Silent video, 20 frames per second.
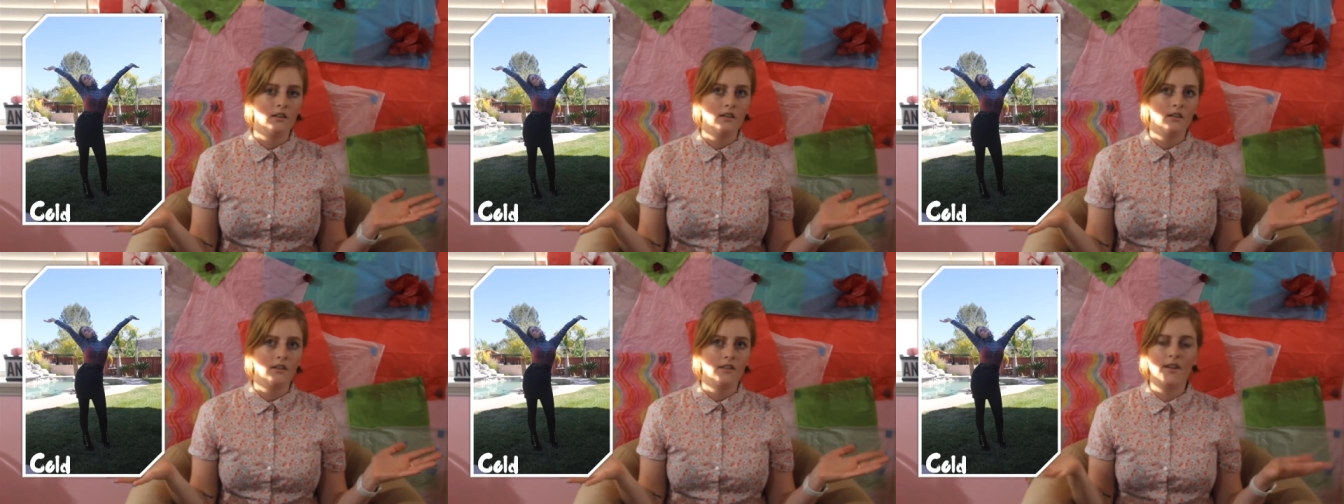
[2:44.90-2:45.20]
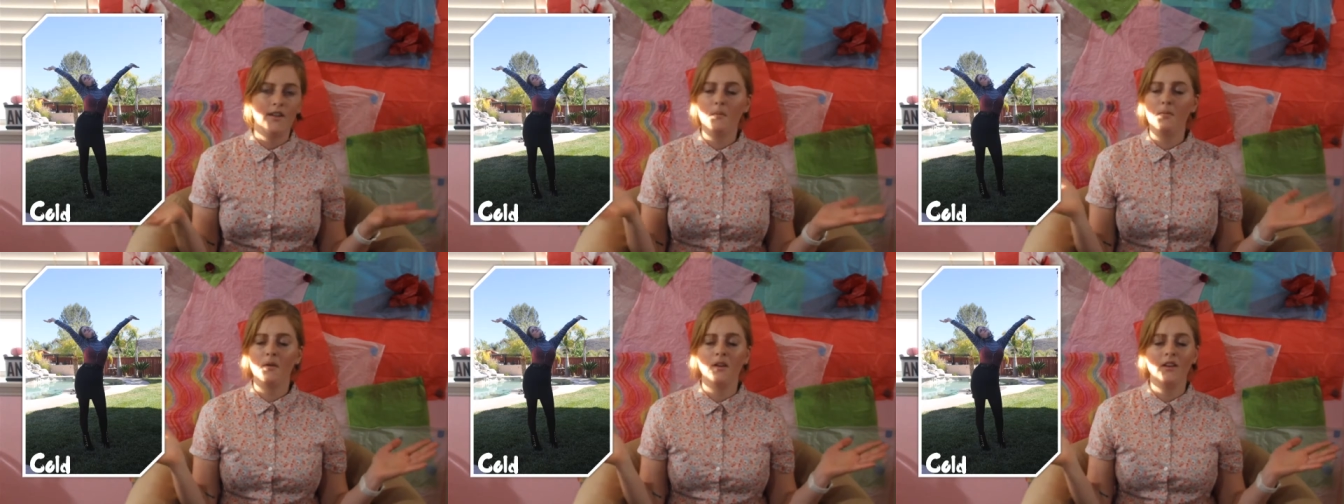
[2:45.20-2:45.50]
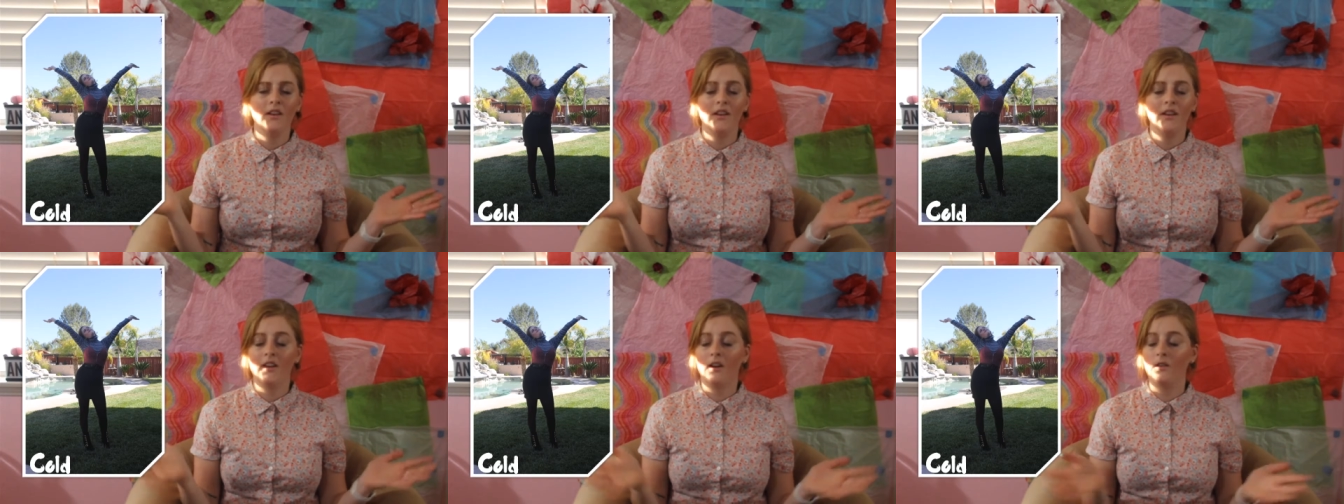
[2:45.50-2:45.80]

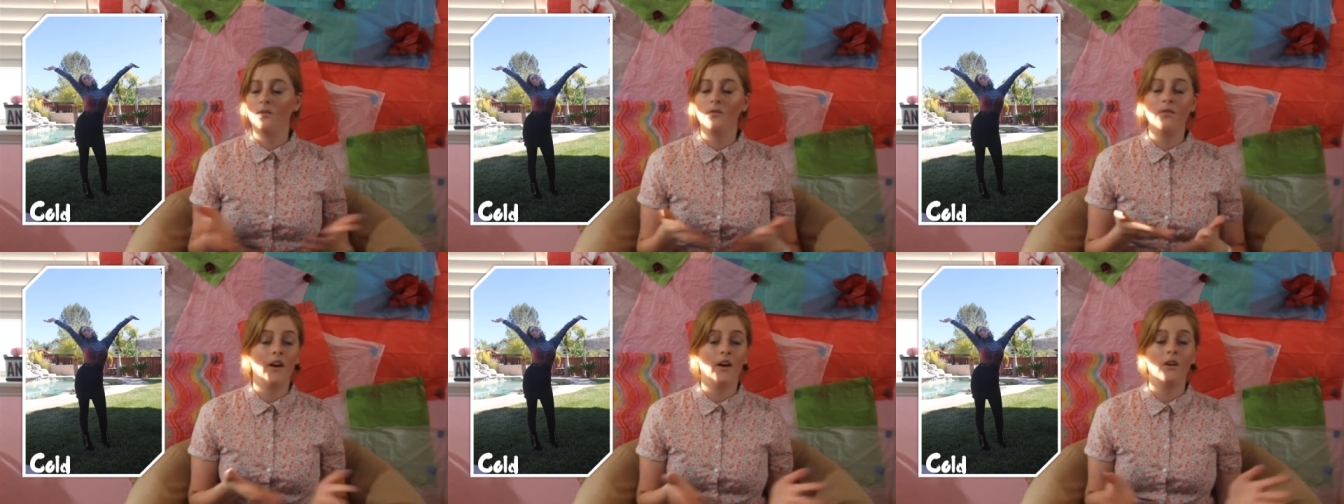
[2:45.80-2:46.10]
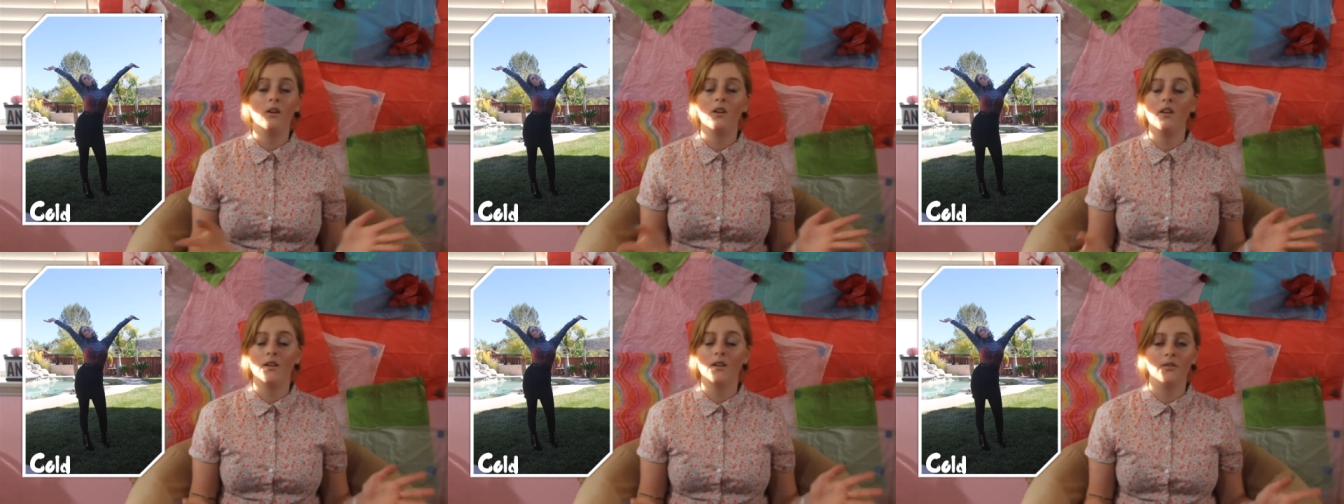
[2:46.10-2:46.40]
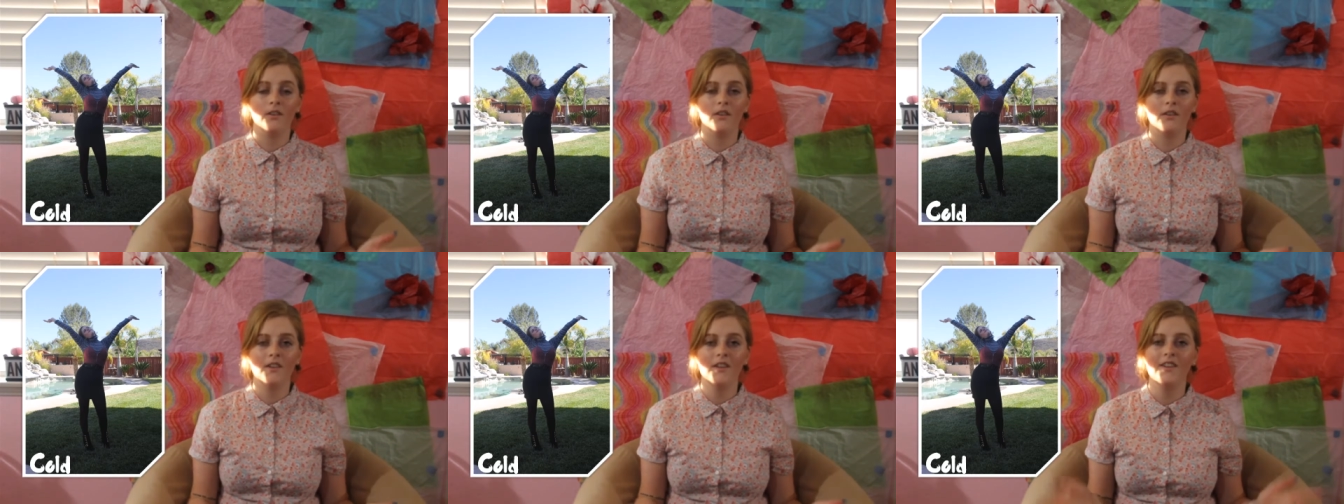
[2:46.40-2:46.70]
Separately, they're very
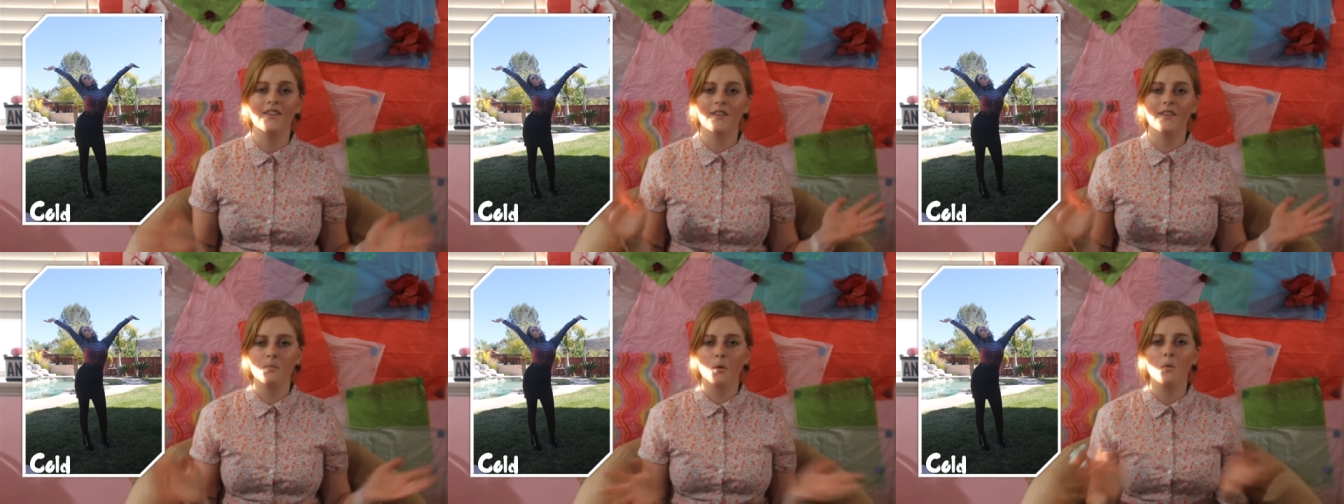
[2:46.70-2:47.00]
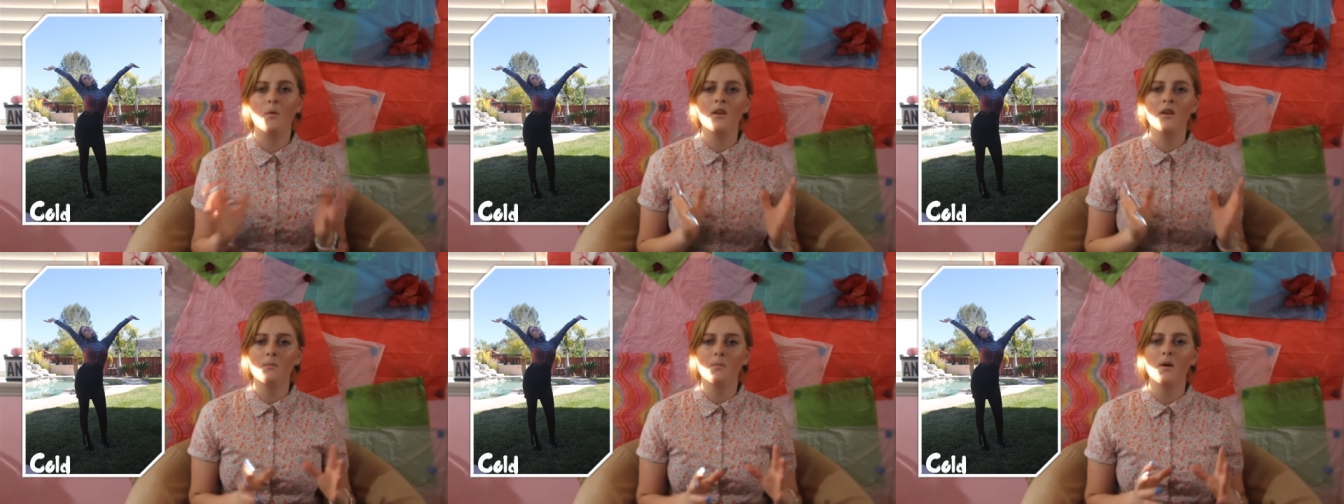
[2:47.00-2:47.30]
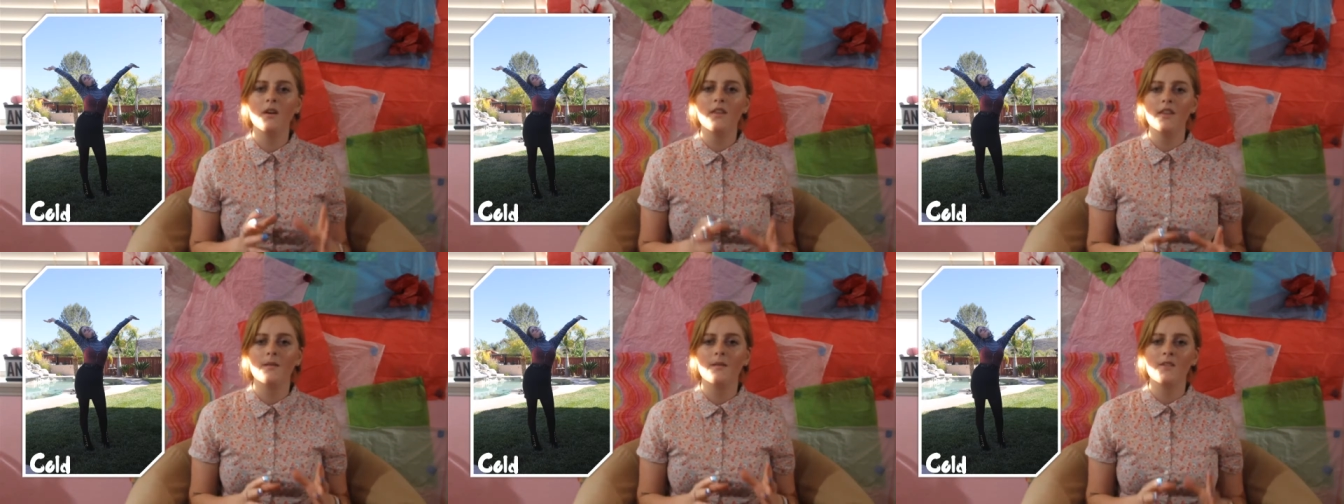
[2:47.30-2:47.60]
different seasons, but when you
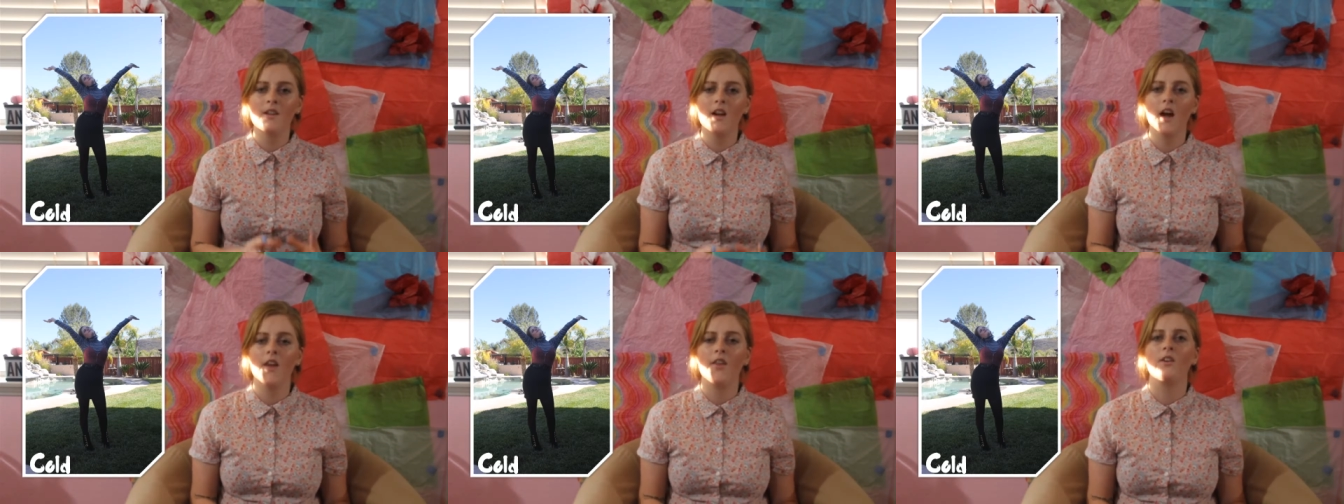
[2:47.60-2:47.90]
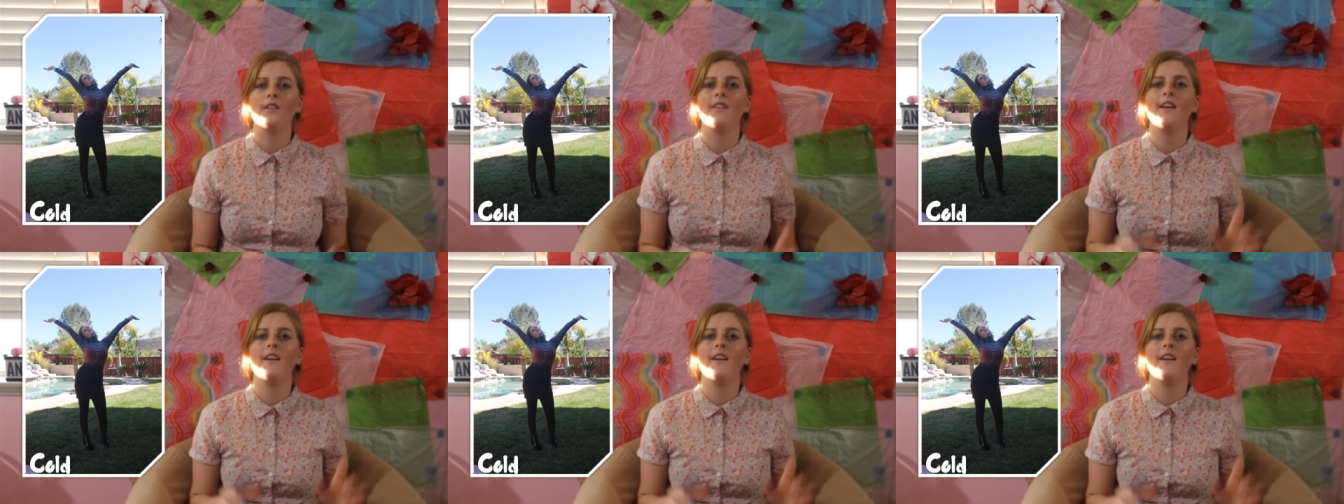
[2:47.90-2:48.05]
put them together,